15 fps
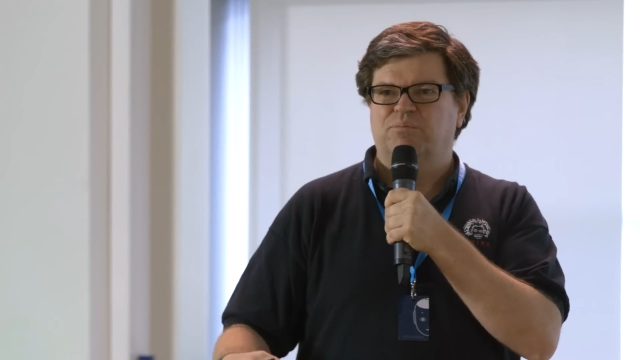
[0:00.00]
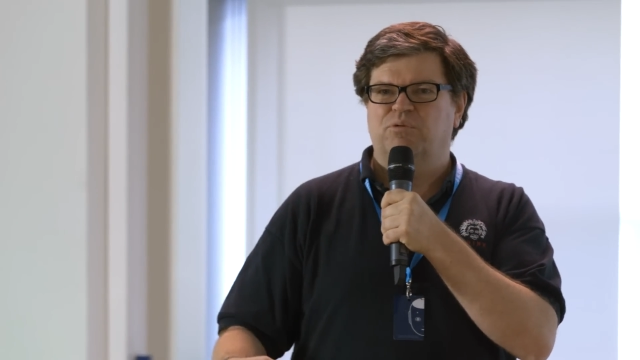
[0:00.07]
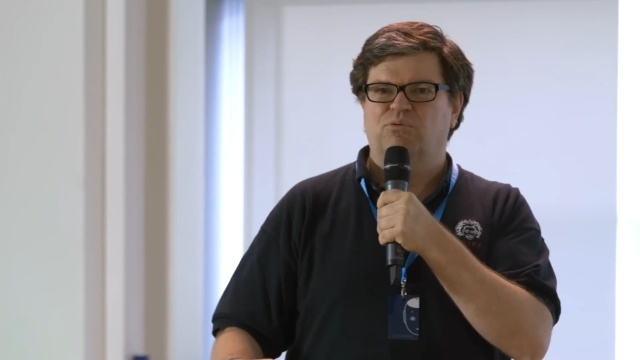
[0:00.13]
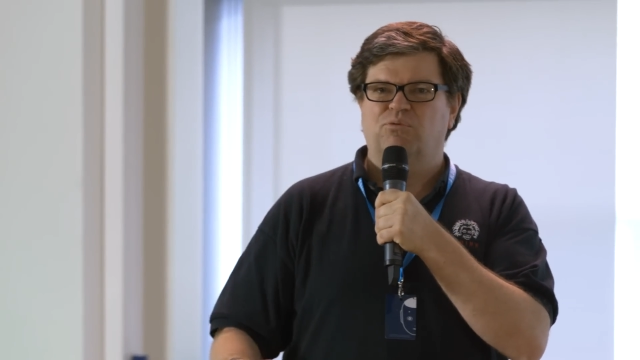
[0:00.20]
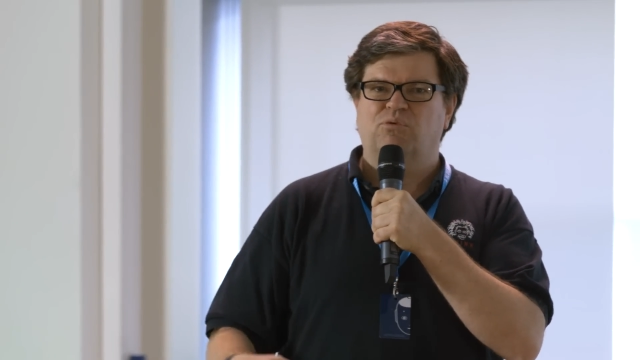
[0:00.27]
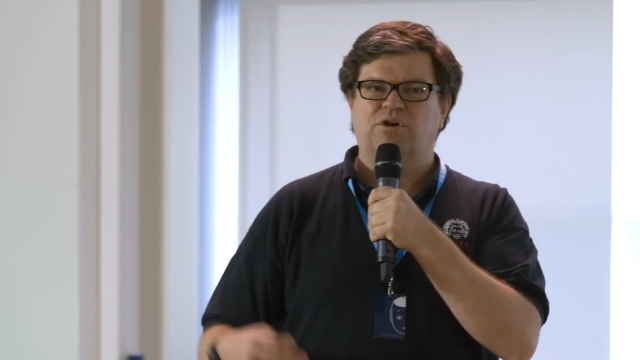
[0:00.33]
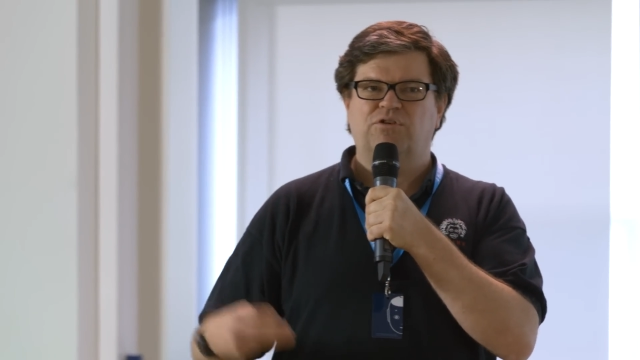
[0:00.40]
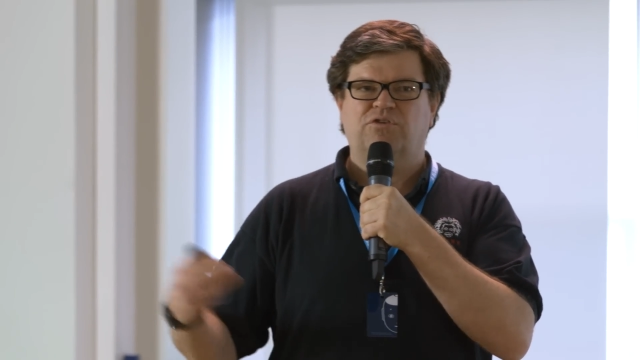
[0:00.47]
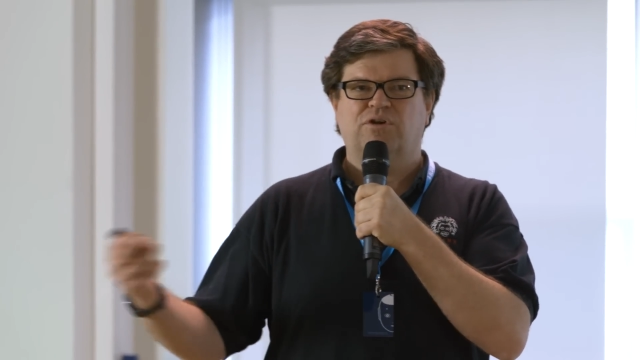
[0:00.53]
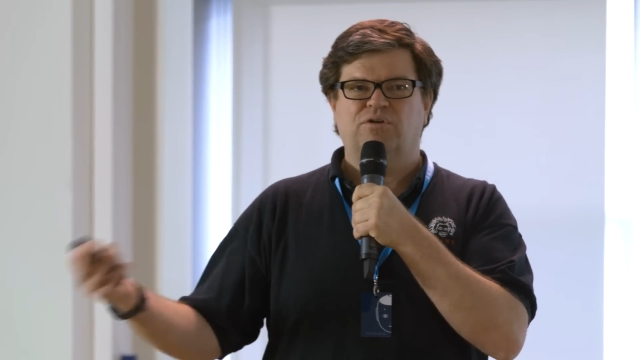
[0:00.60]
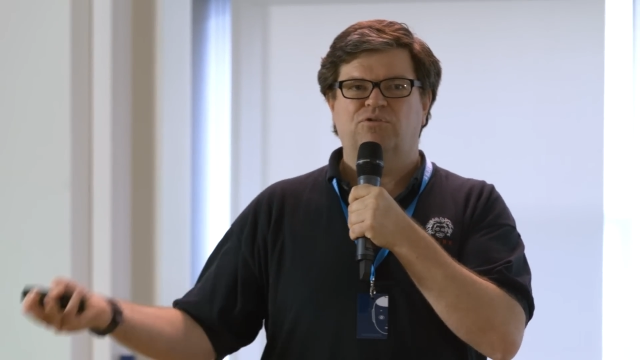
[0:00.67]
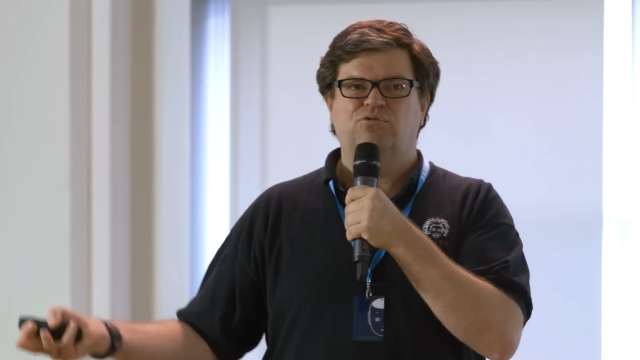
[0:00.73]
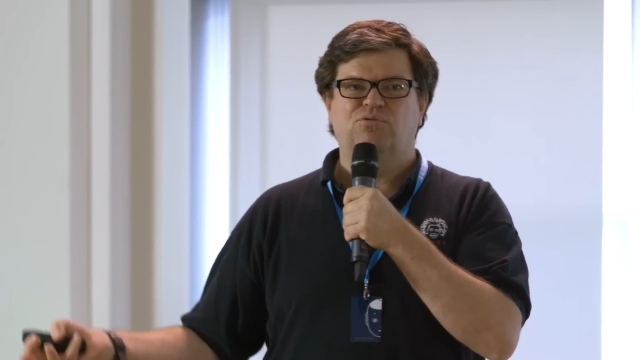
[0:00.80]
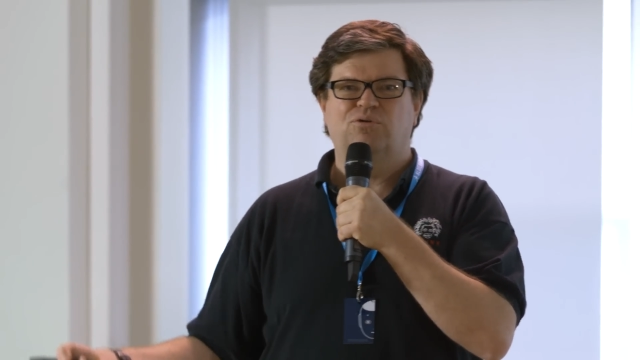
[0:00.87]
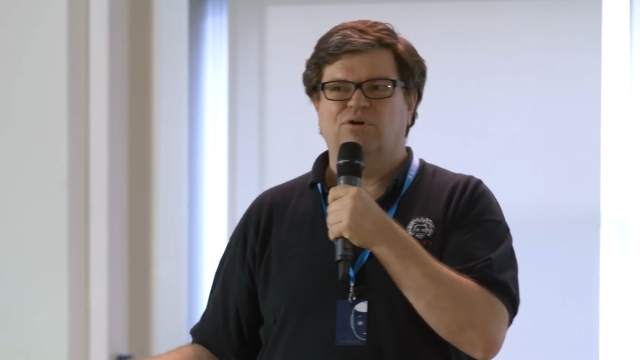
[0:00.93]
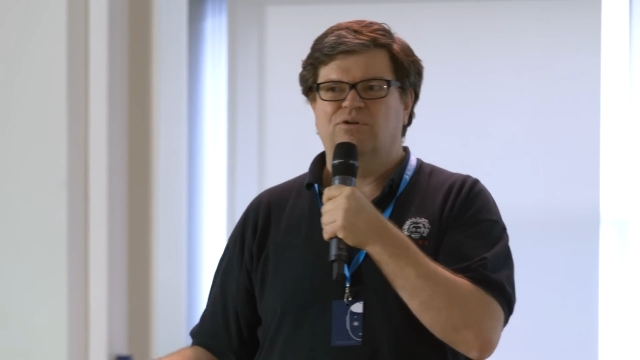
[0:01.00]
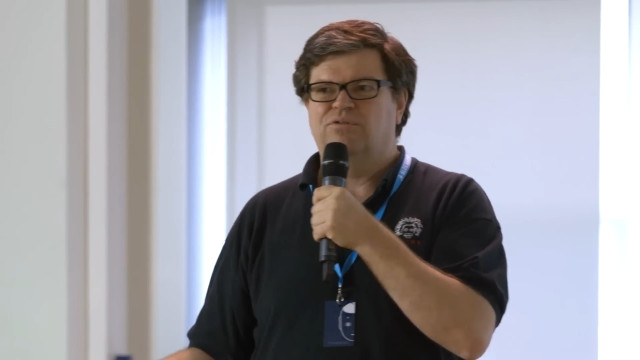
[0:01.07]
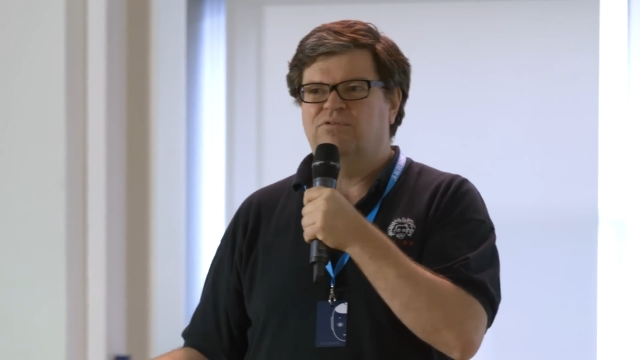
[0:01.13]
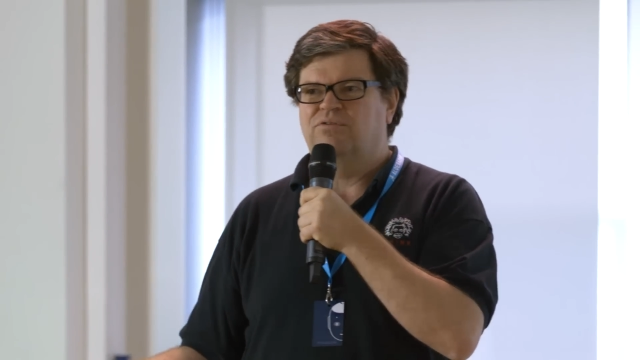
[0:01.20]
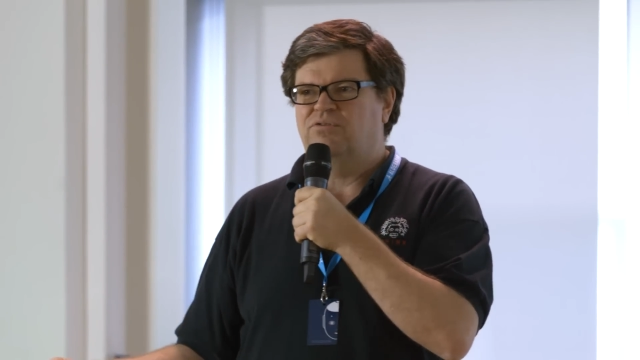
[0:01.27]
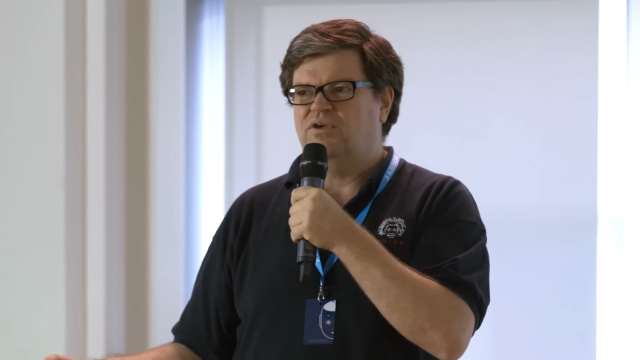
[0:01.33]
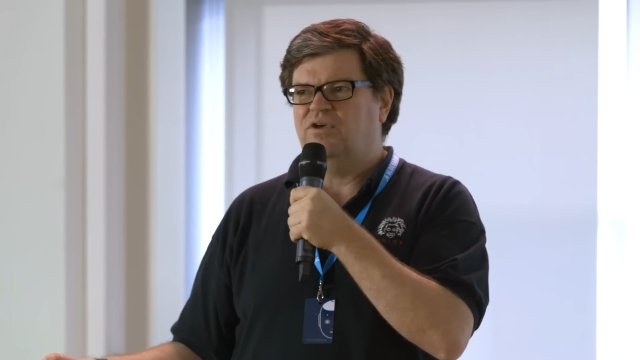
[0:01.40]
but what is it going to do on